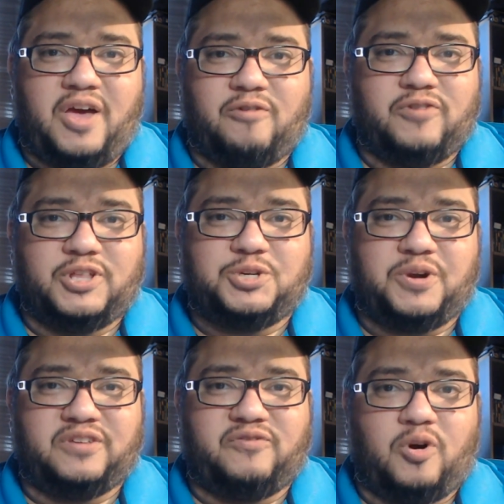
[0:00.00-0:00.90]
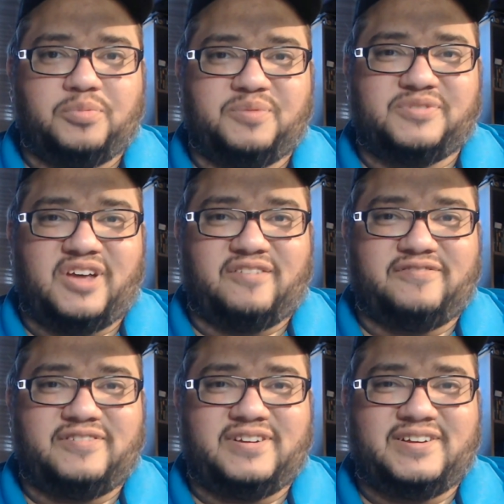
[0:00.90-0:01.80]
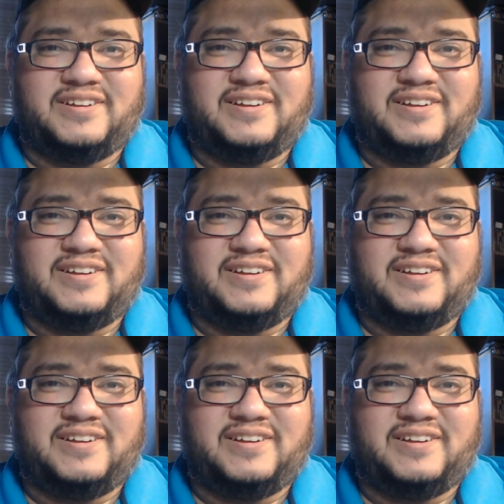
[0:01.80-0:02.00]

Bale really transformed himself.